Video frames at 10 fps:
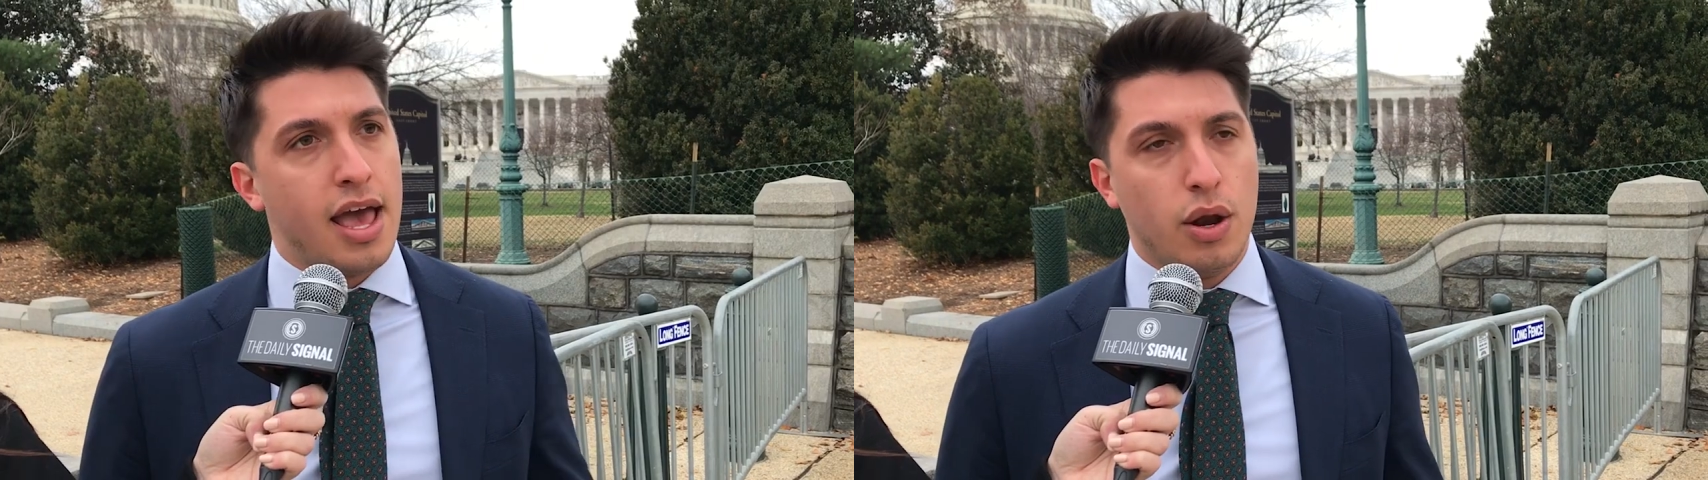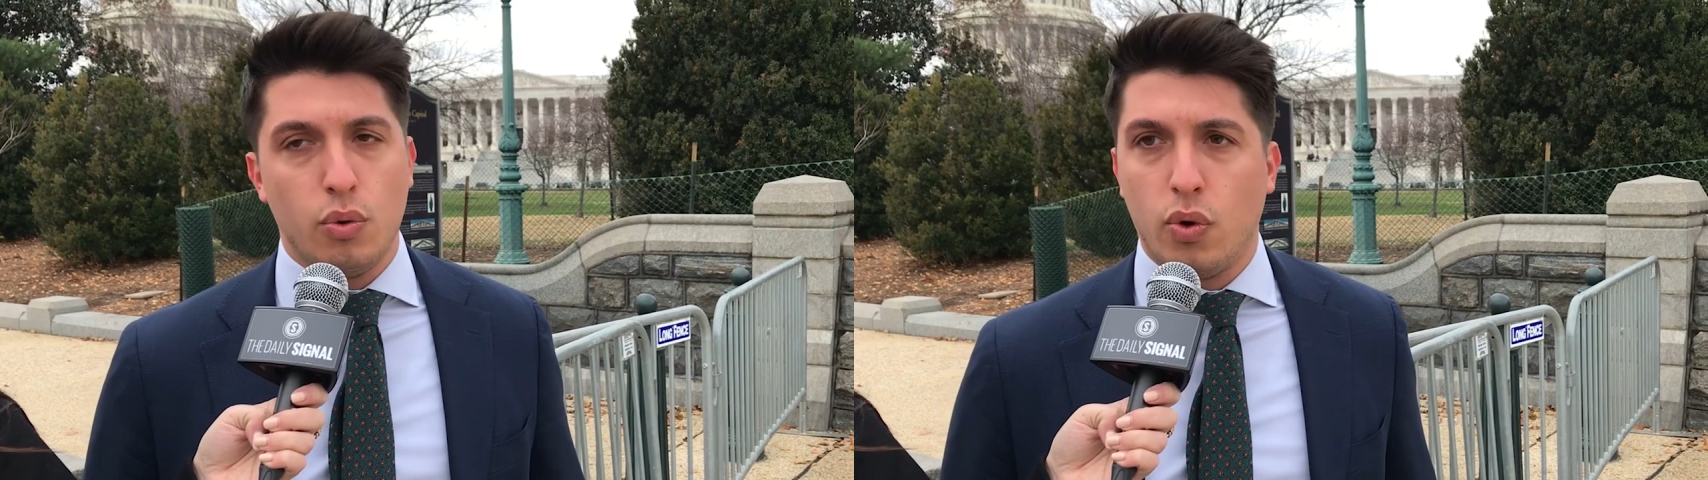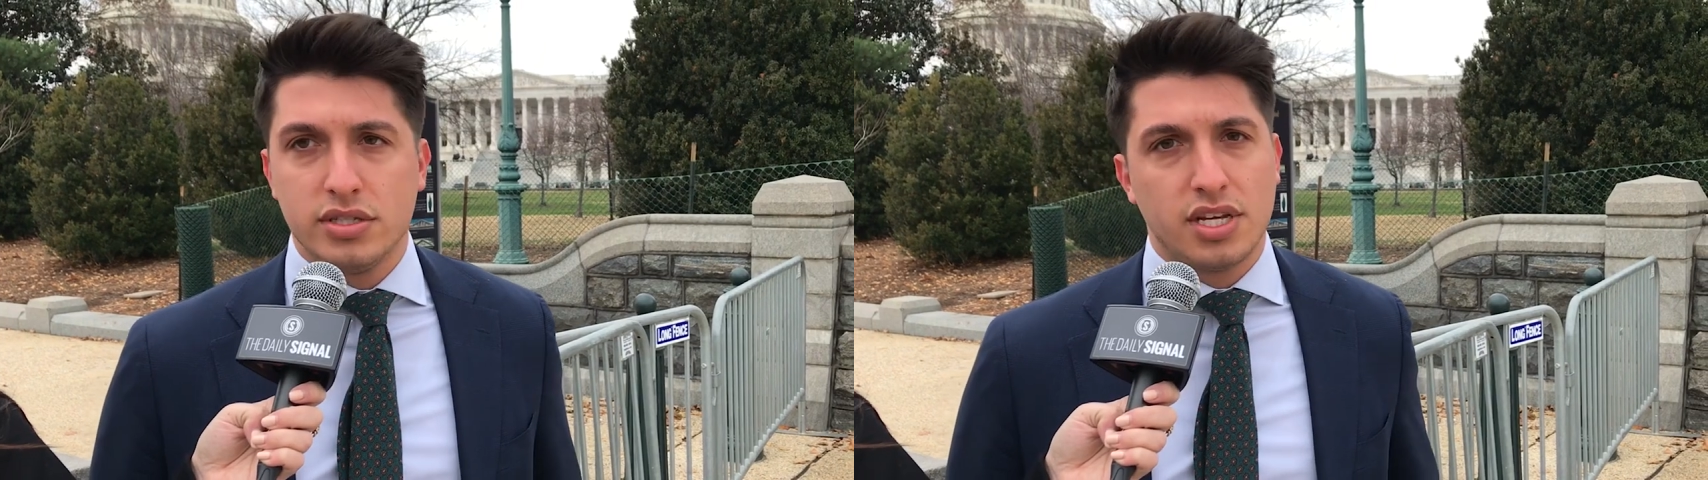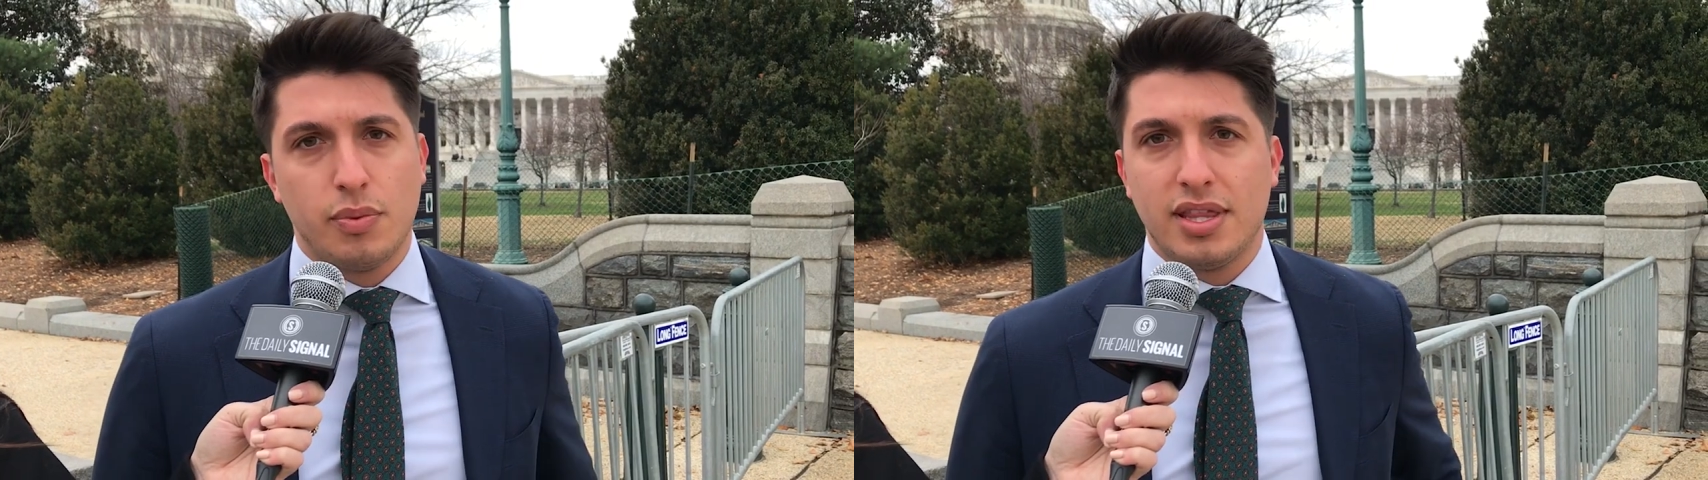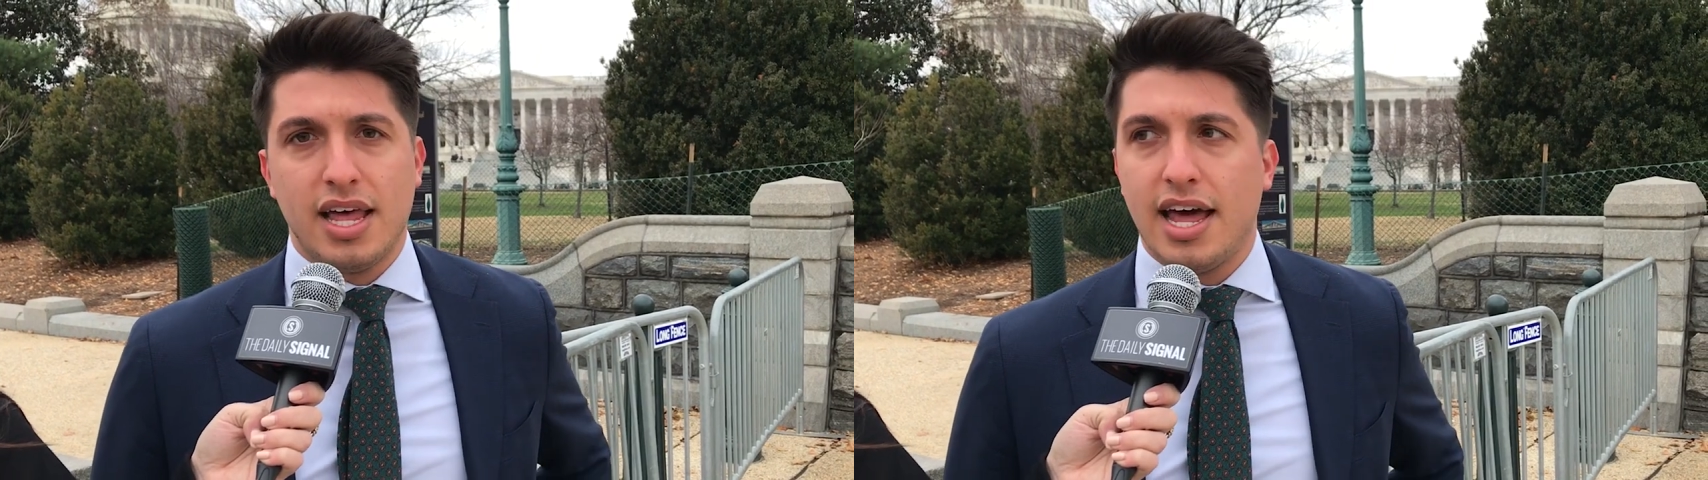And once I
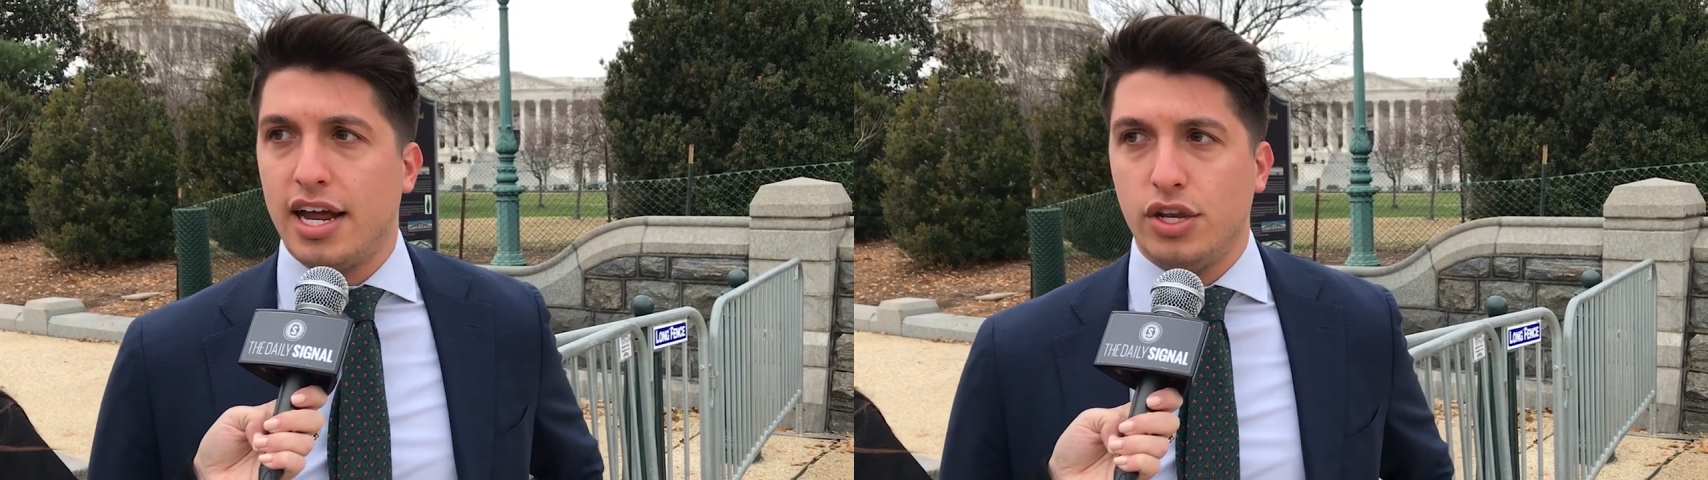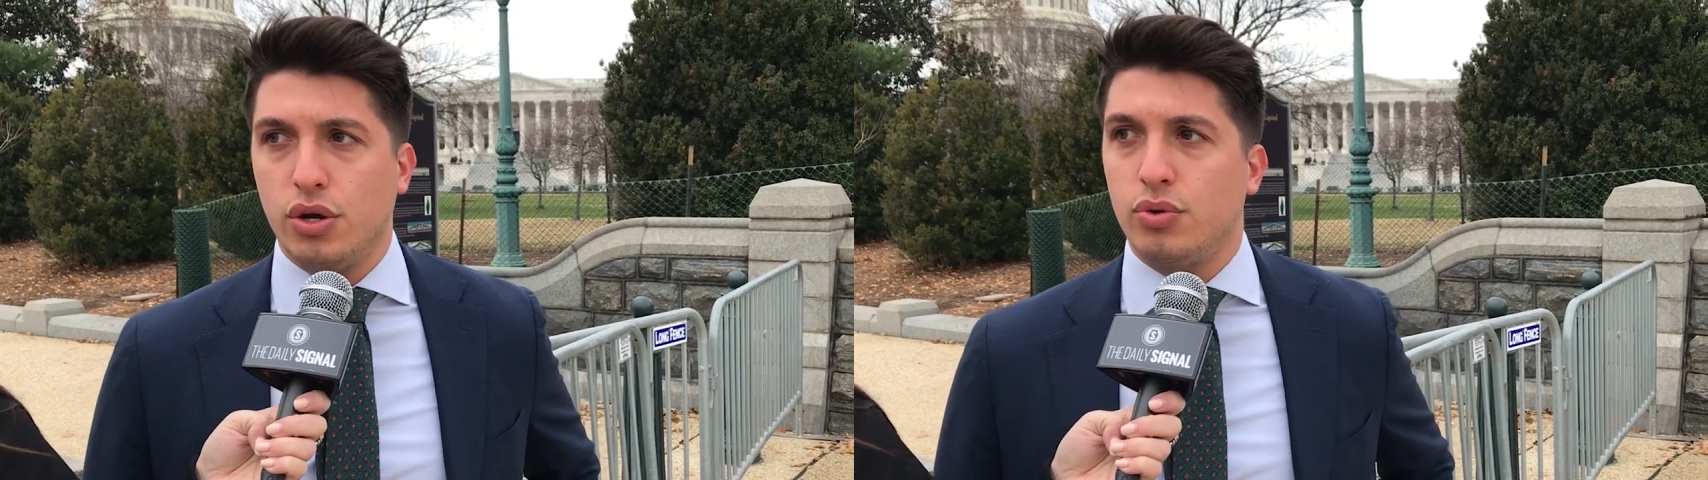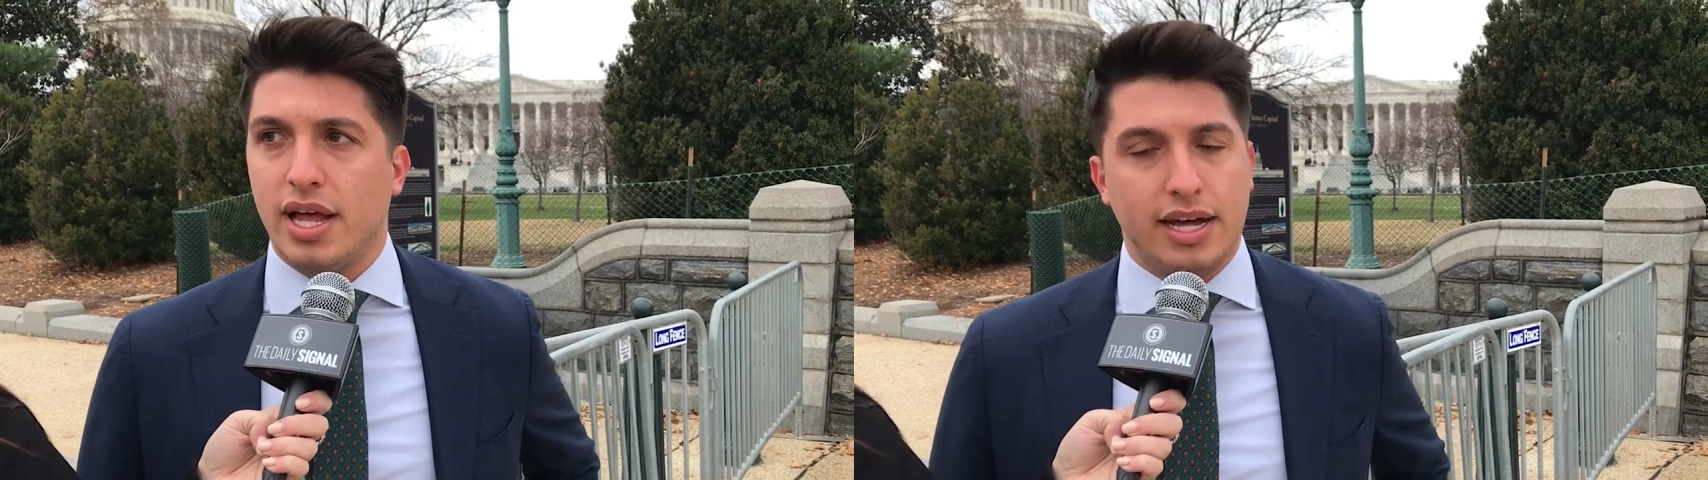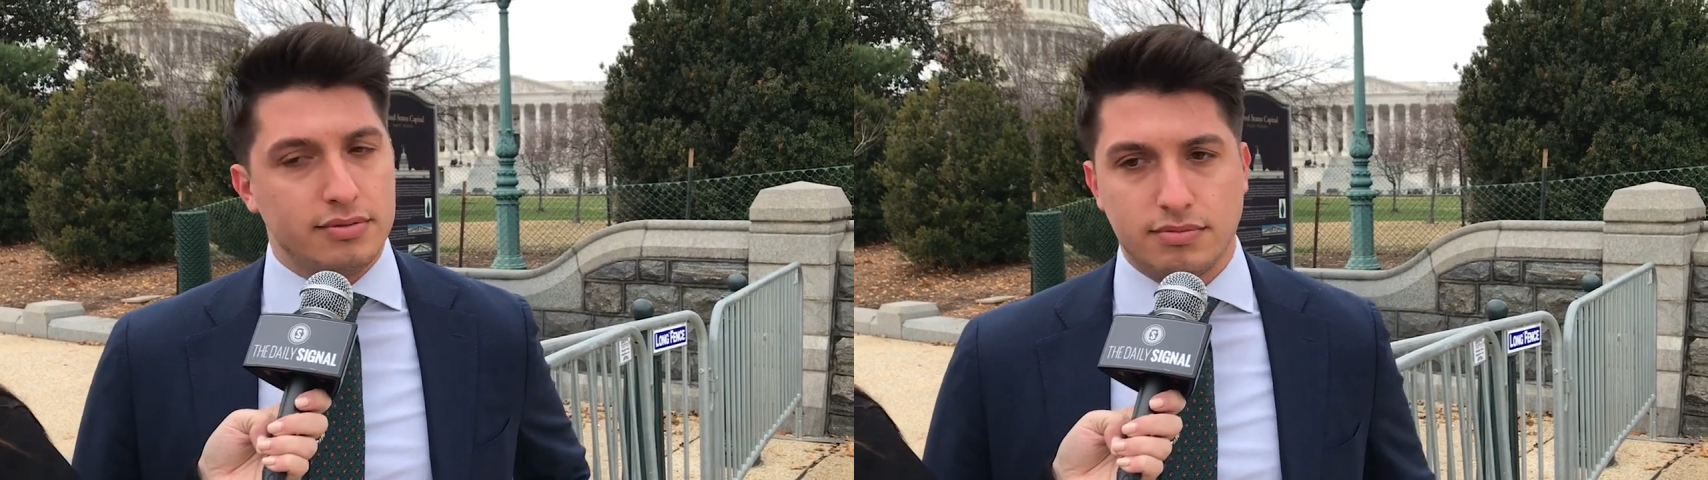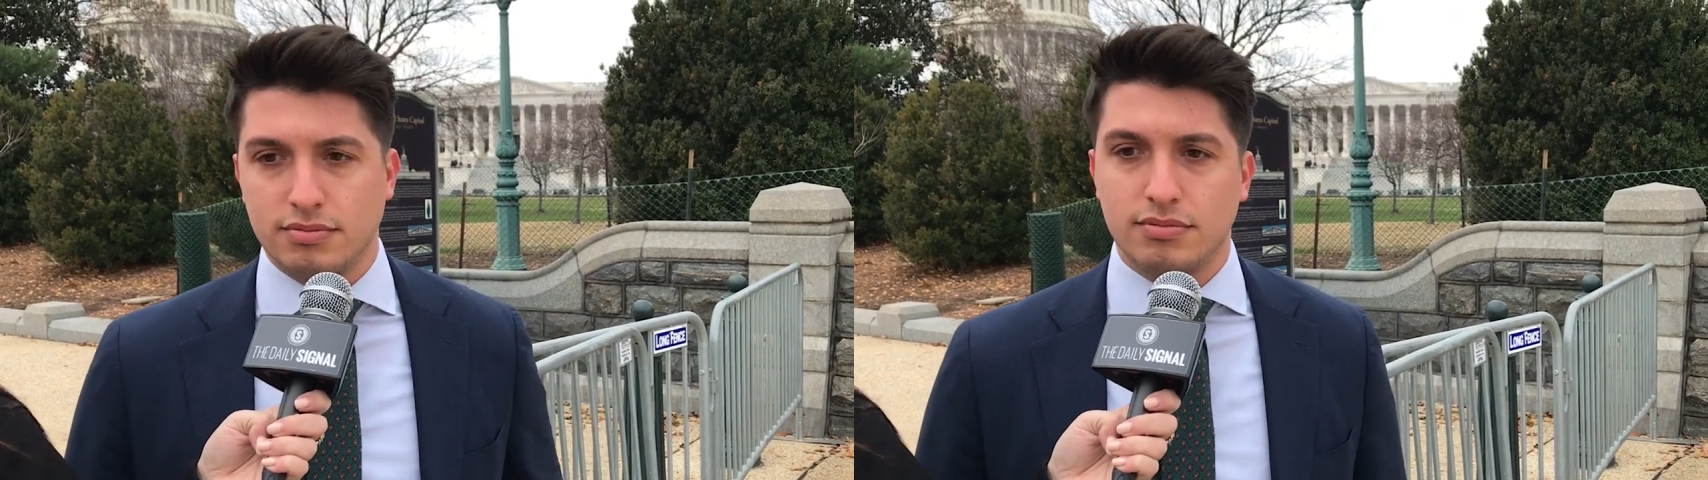read that, I knew that